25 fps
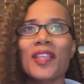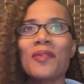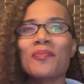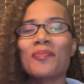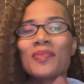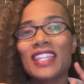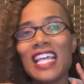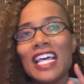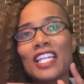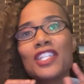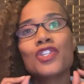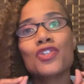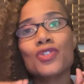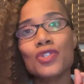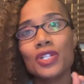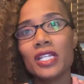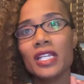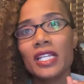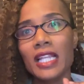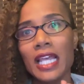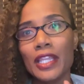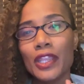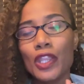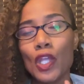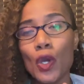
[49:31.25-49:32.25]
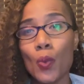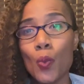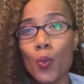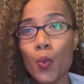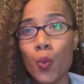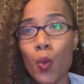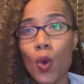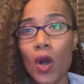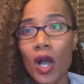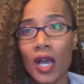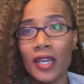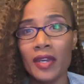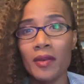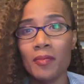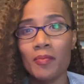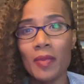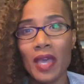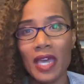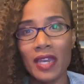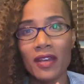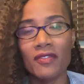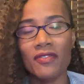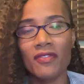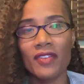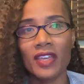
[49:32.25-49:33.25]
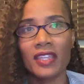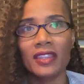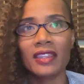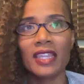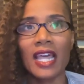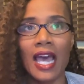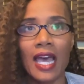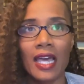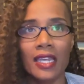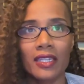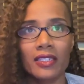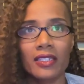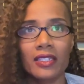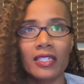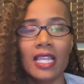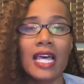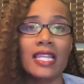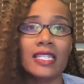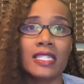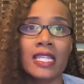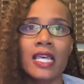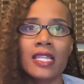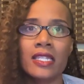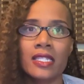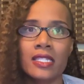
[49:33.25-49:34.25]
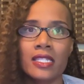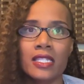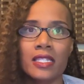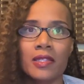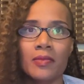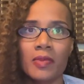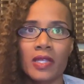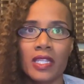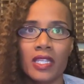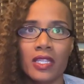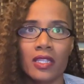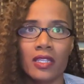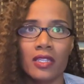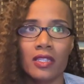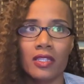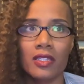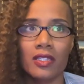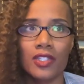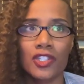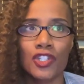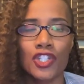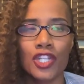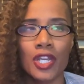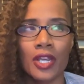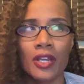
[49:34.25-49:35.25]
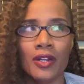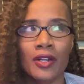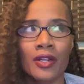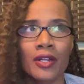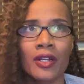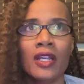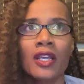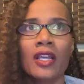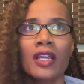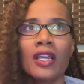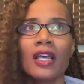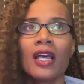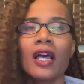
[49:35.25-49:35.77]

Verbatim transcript: But that's usually like the one benefit that tends to be shared.